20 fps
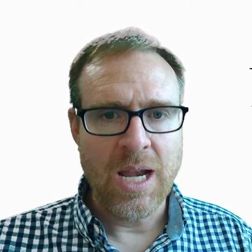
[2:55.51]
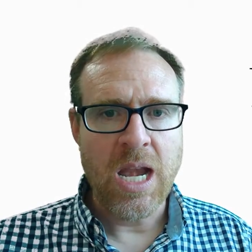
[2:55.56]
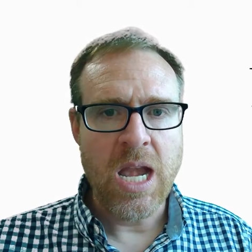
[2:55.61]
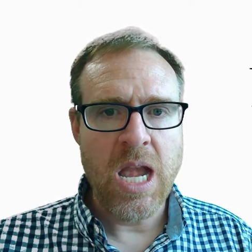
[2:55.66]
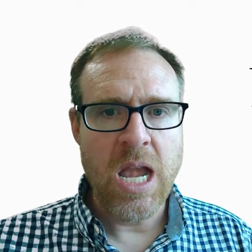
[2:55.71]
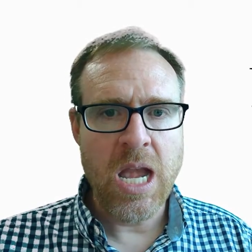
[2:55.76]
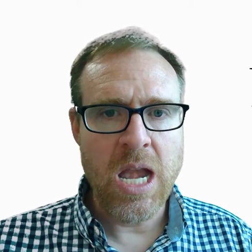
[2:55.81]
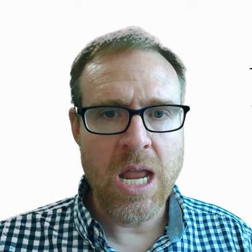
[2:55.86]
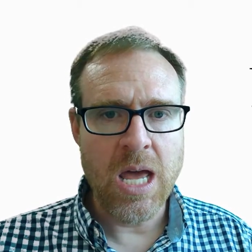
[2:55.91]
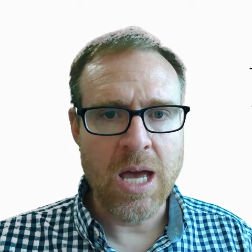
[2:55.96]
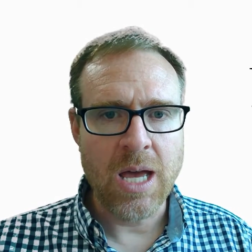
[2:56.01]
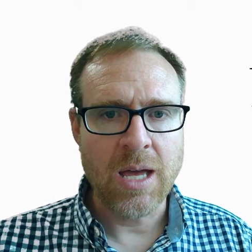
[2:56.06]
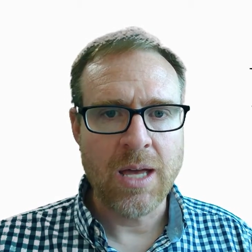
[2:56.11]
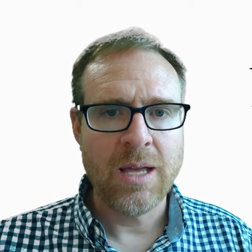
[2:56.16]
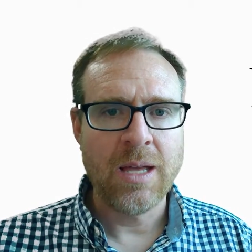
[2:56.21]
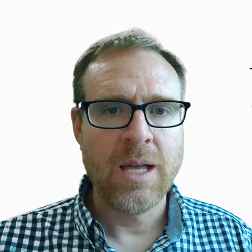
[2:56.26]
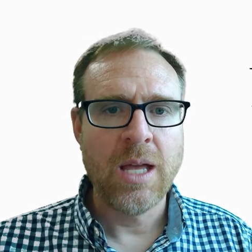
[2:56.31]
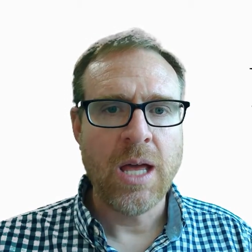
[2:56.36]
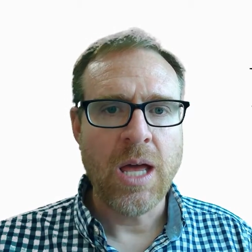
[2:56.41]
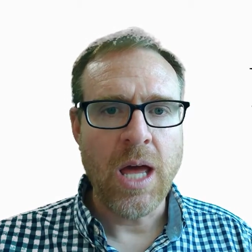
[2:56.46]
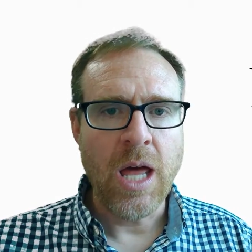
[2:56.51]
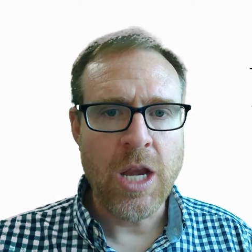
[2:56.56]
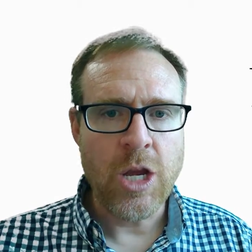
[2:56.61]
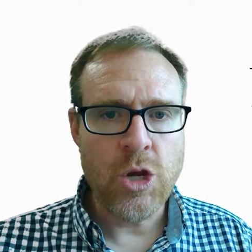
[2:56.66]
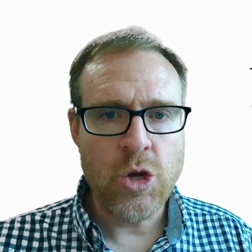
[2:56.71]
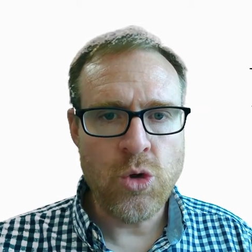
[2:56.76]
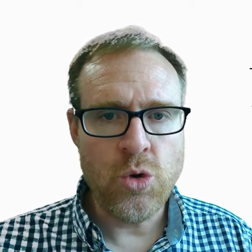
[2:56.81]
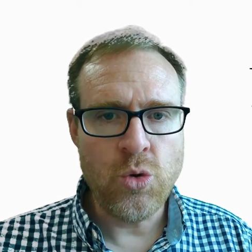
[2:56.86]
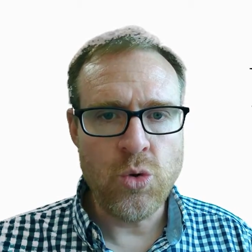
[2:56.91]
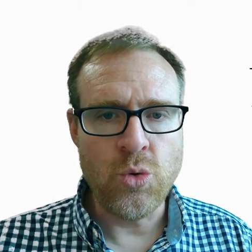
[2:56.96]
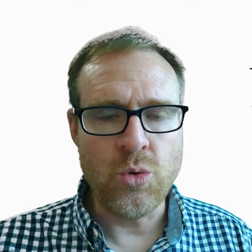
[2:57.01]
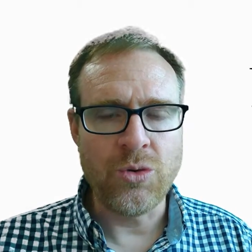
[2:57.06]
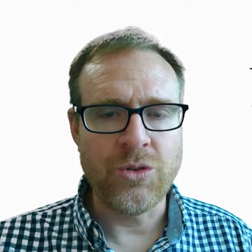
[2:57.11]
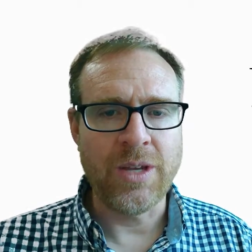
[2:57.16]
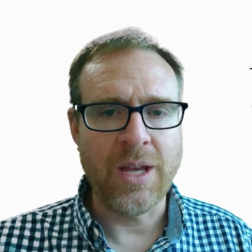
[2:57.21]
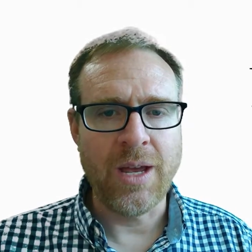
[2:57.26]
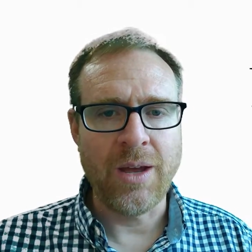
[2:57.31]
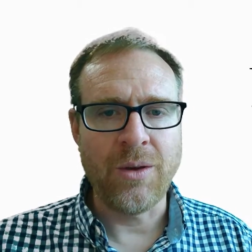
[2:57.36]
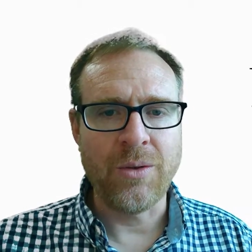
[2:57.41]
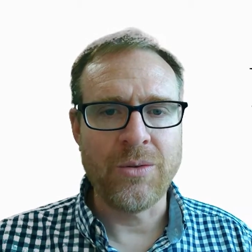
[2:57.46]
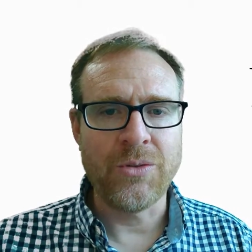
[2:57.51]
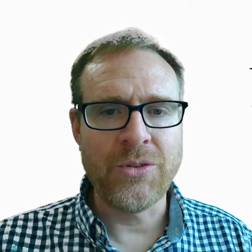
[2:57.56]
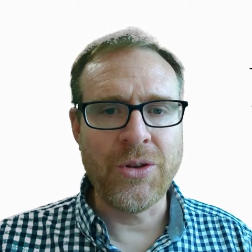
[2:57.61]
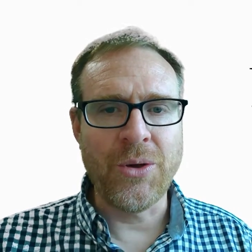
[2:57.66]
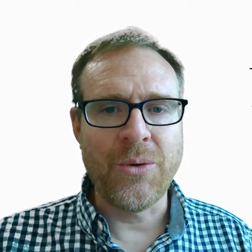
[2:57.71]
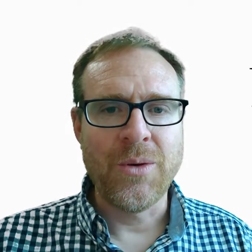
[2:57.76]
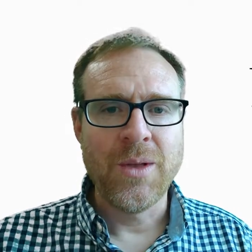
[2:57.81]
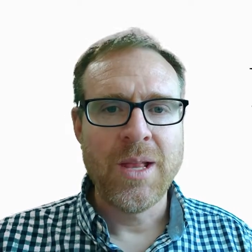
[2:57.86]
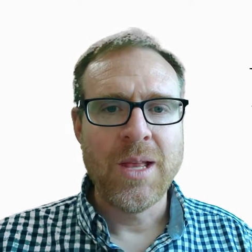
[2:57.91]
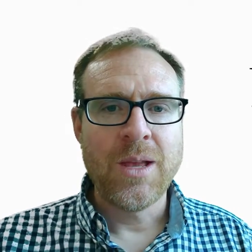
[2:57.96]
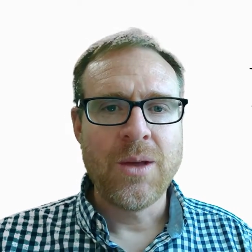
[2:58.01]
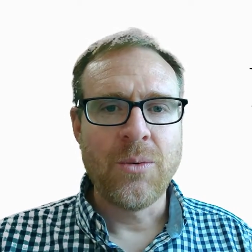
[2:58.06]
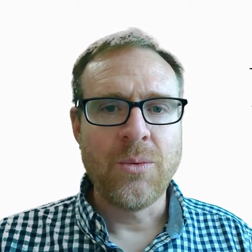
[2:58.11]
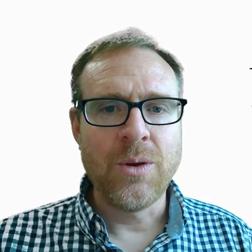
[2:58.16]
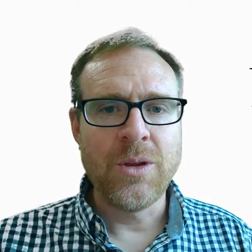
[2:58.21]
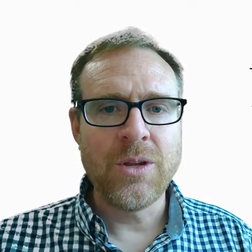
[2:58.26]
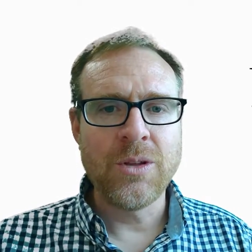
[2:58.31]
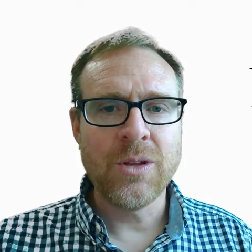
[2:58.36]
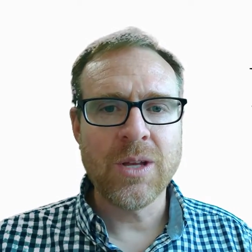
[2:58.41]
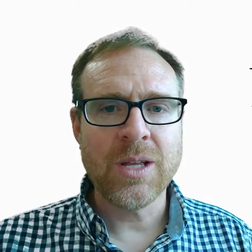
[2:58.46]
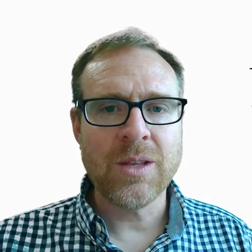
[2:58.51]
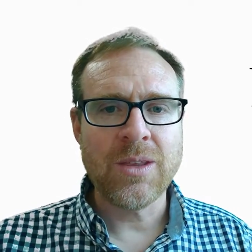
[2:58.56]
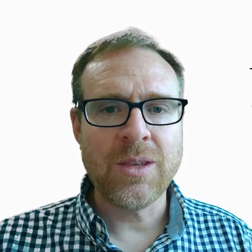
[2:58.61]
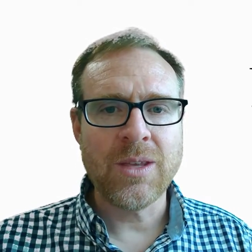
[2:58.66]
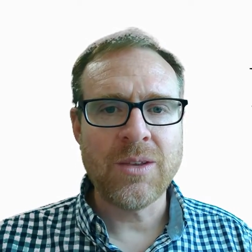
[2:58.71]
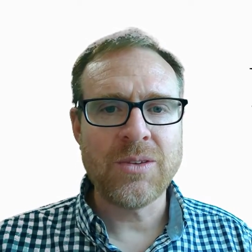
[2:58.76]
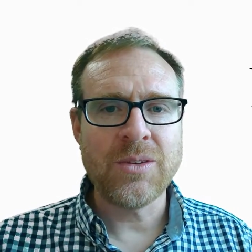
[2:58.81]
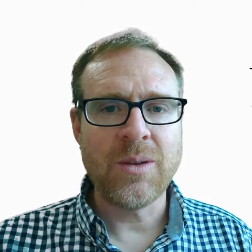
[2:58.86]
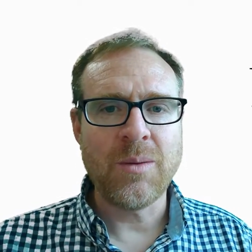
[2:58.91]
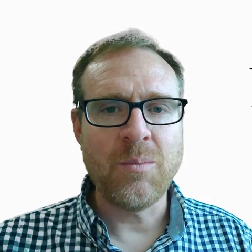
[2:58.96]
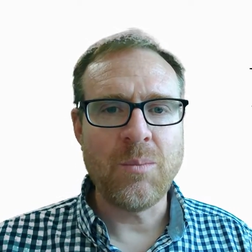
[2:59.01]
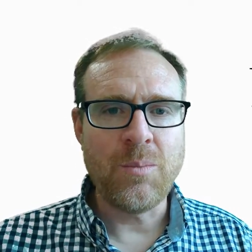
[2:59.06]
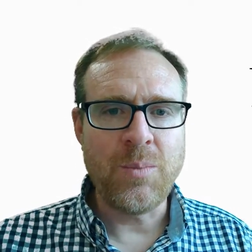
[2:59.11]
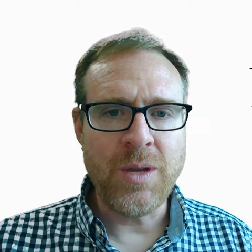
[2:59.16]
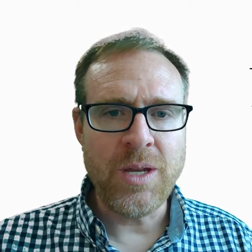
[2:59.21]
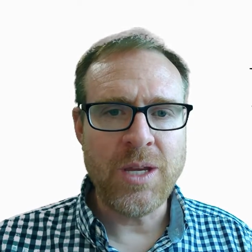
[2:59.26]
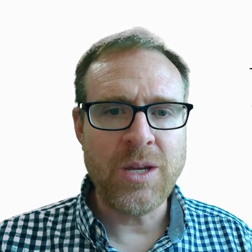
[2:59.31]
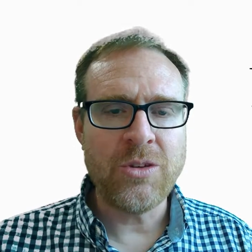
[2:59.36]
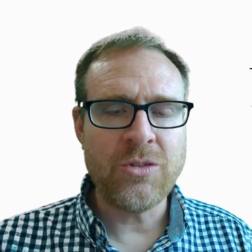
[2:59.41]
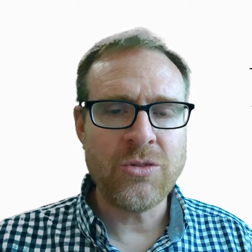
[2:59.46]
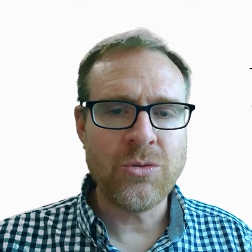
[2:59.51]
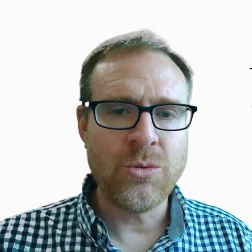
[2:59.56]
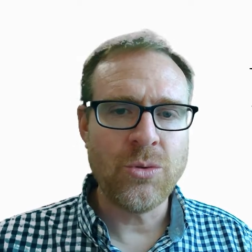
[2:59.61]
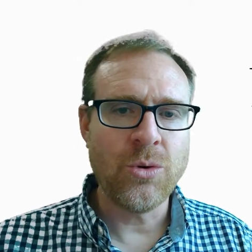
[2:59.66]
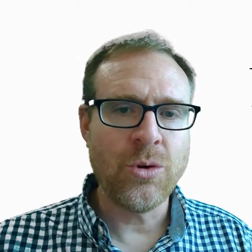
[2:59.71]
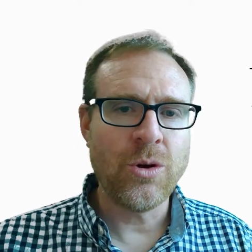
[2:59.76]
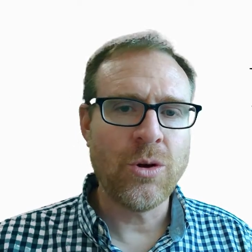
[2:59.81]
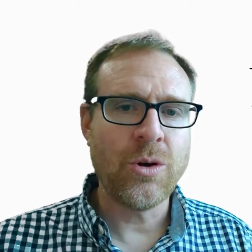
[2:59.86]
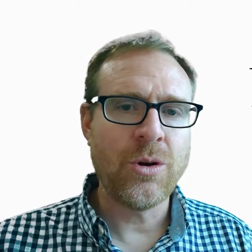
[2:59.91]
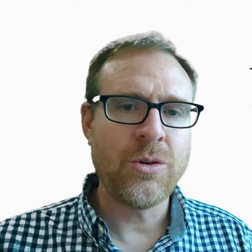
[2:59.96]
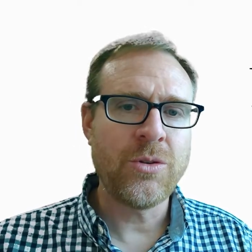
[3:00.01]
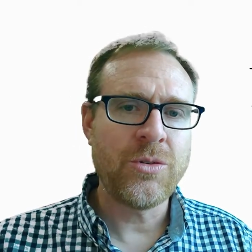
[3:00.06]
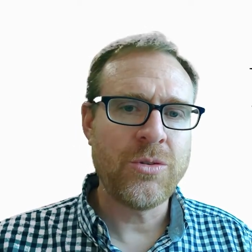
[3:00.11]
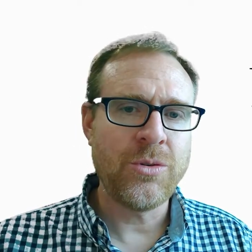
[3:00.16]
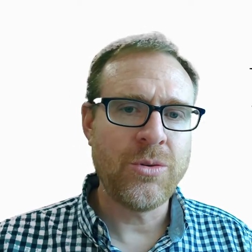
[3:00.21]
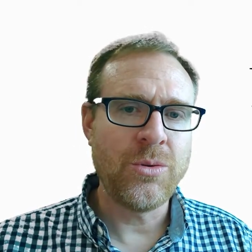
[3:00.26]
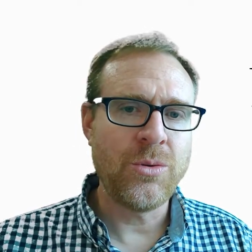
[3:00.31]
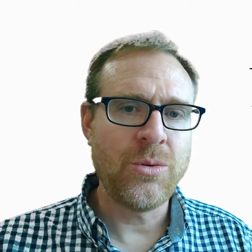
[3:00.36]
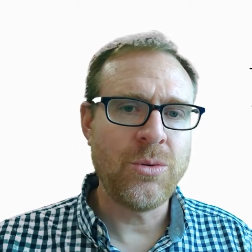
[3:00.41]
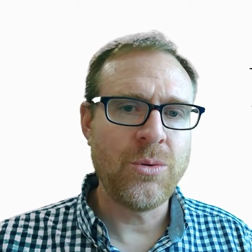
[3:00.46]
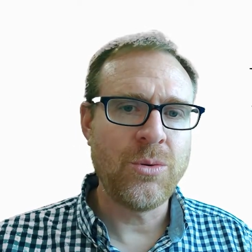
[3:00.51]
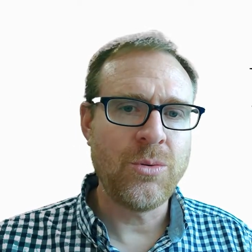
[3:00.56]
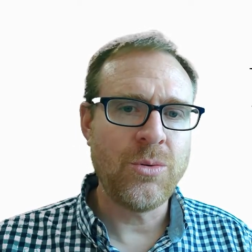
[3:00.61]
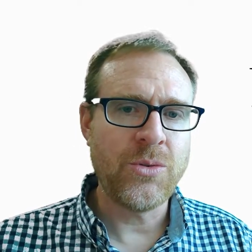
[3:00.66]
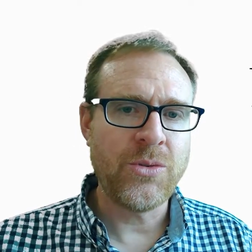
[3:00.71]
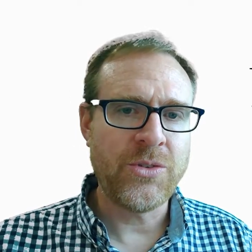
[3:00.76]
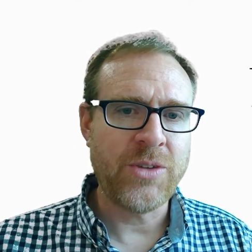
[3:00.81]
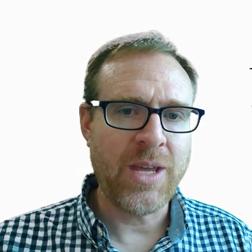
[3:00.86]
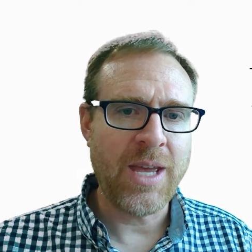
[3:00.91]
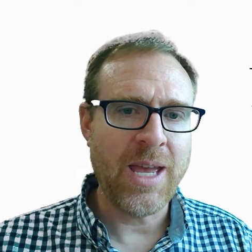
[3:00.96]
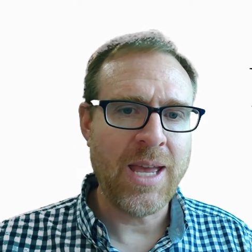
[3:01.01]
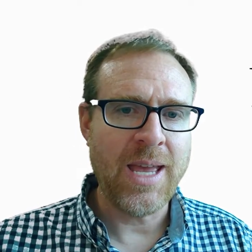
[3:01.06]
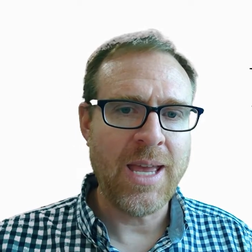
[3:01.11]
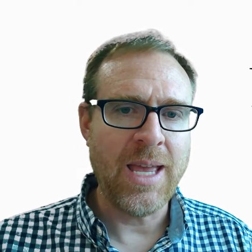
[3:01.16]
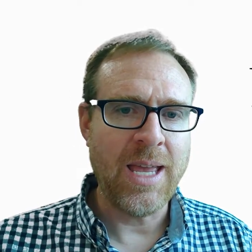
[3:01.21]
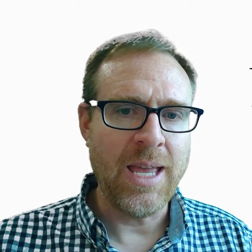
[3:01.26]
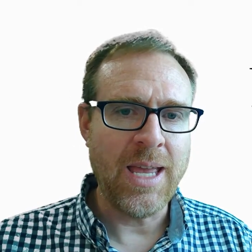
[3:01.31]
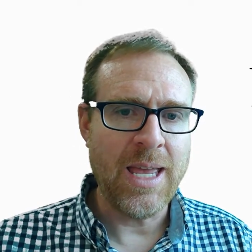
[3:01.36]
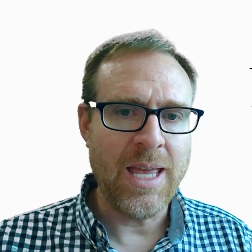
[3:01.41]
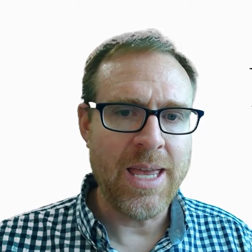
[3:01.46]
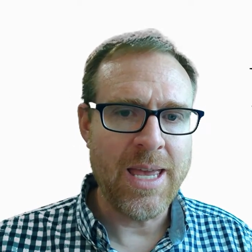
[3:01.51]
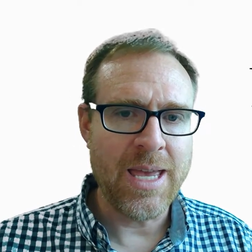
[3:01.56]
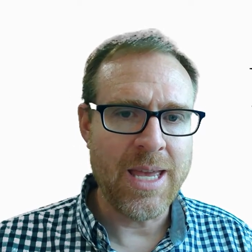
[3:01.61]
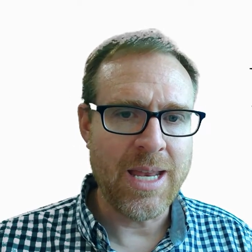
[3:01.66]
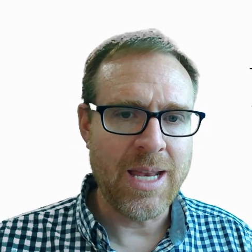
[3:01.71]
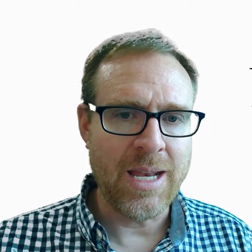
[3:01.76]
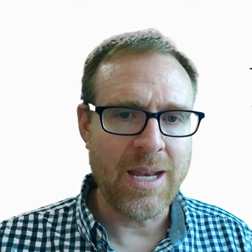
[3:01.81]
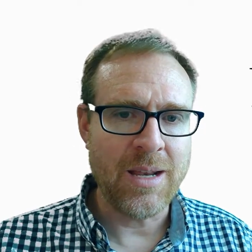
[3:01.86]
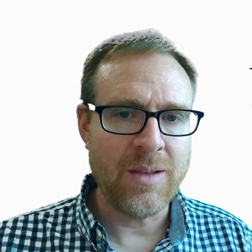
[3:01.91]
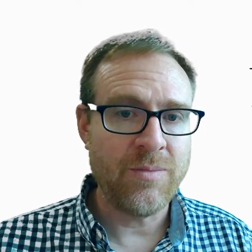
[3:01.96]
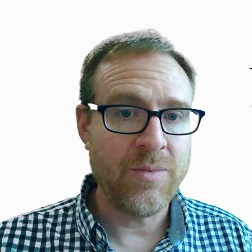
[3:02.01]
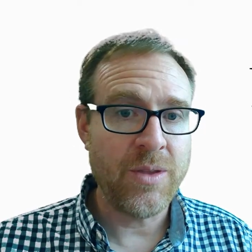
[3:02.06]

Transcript: N, a nu sound. So when you look at this, be sure to say N.